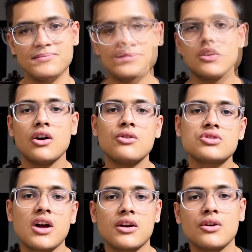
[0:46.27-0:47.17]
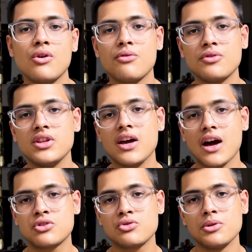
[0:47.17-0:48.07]
Now, starting off with the
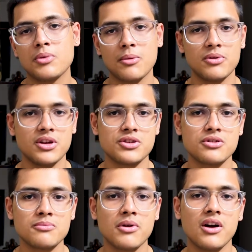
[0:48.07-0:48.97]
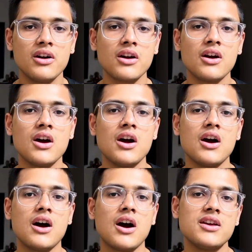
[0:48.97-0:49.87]
actual preparation part,
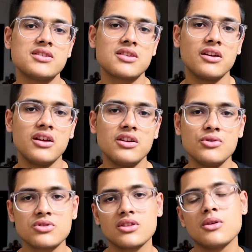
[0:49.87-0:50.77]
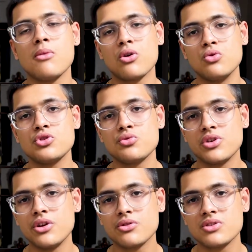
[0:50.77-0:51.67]
I studied using the Magoosh
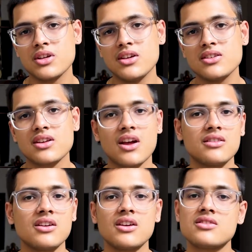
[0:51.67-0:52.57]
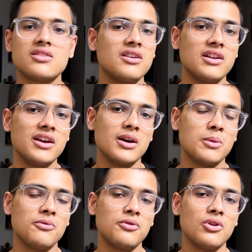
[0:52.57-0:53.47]
video series and I think it's really
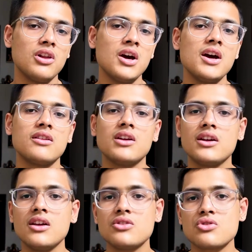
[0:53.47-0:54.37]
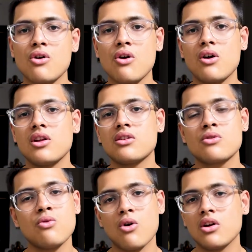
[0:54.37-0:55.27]
helpful. They teach all
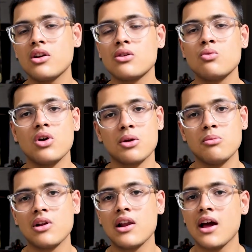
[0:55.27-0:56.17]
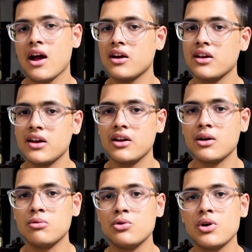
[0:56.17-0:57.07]
quant, verbal, and
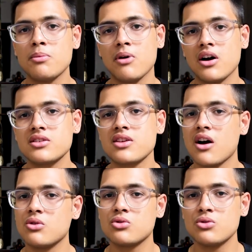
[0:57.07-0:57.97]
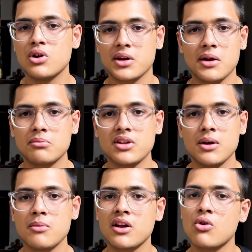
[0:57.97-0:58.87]
AWA parts, how to attempt
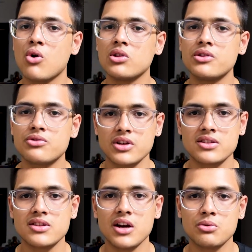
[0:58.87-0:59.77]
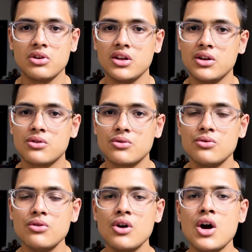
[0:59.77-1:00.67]
them, and all the tricks that we need to do.